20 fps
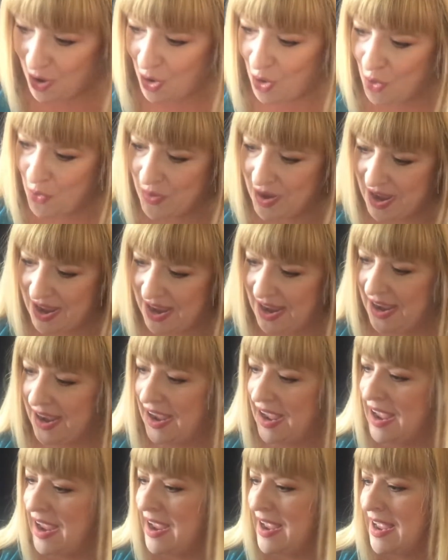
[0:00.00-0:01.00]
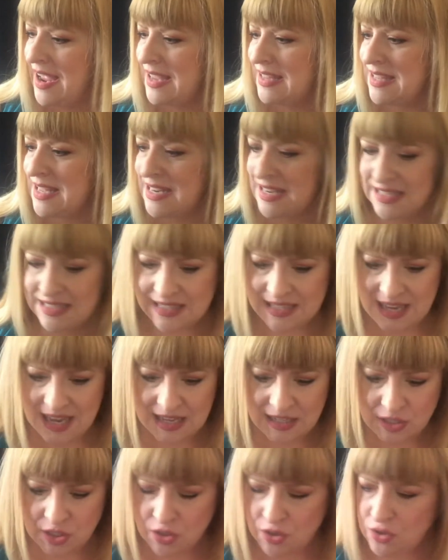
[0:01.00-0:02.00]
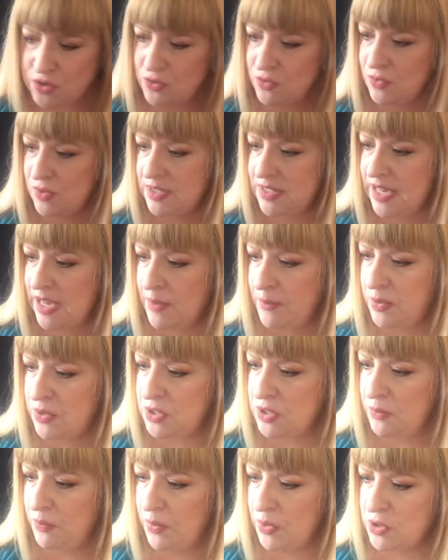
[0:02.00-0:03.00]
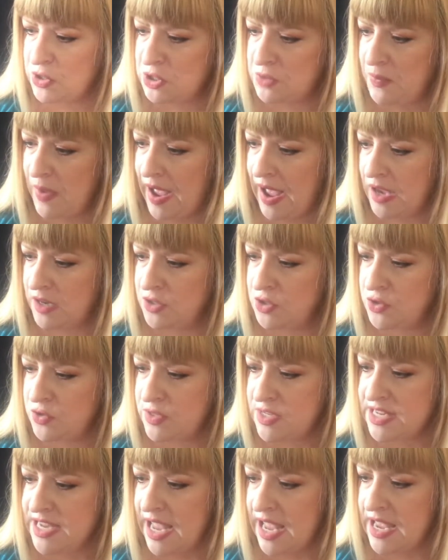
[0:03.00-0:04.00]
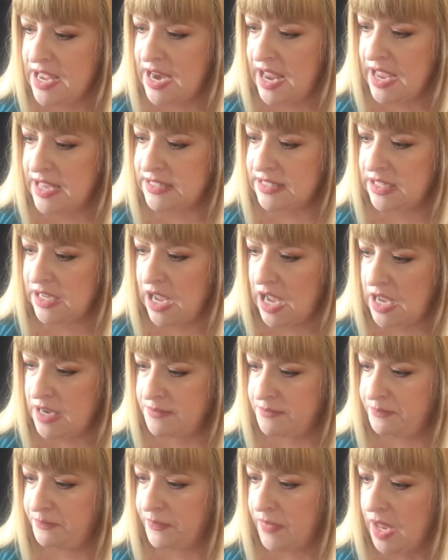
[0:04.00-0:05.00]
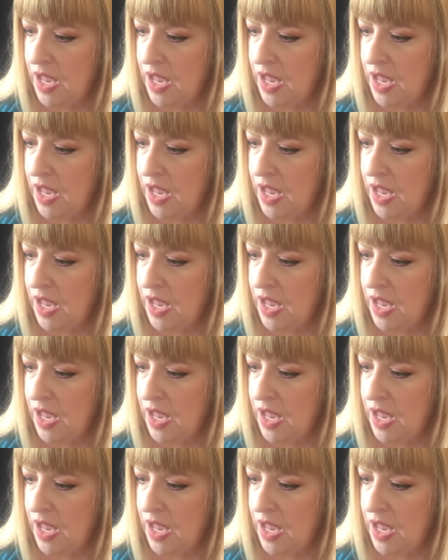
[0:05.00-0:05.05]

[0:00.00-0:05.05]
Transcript: Okay, and then it says new sample to Birchbox, Juliet has a gun.